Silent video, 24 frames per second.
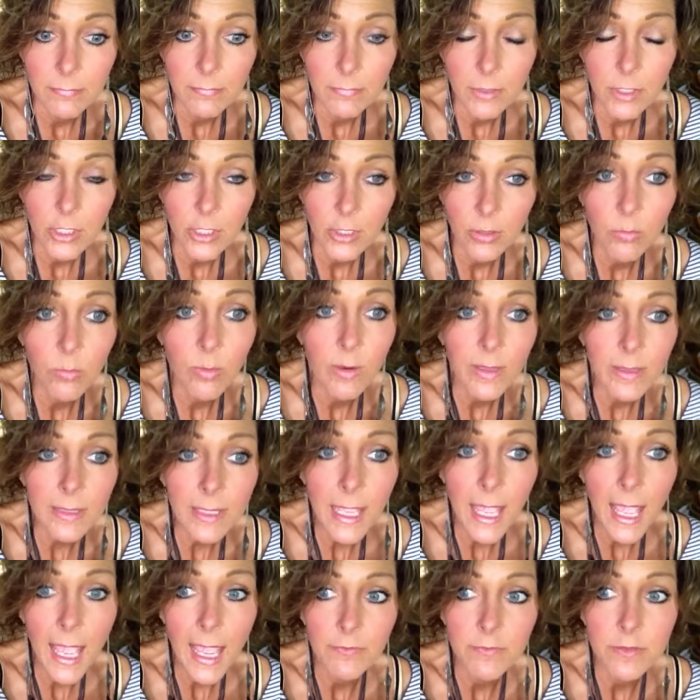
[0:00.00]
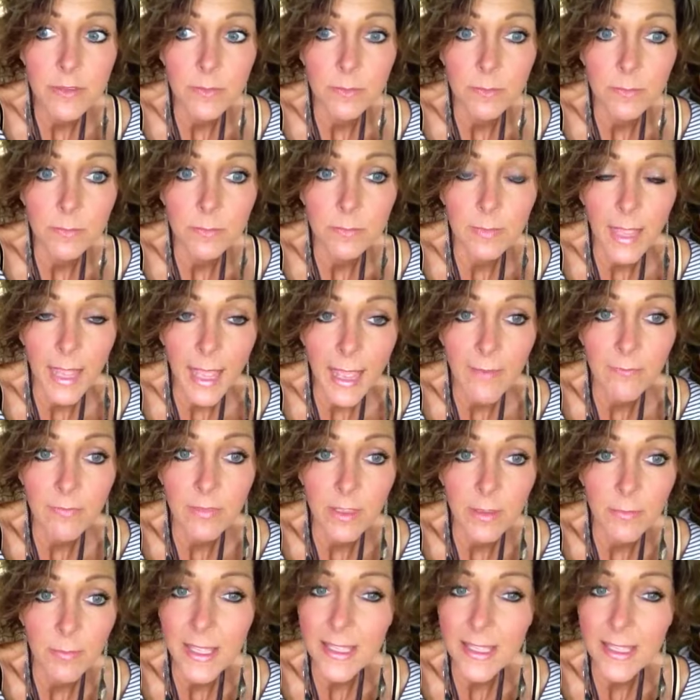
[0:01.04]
you really have to have the,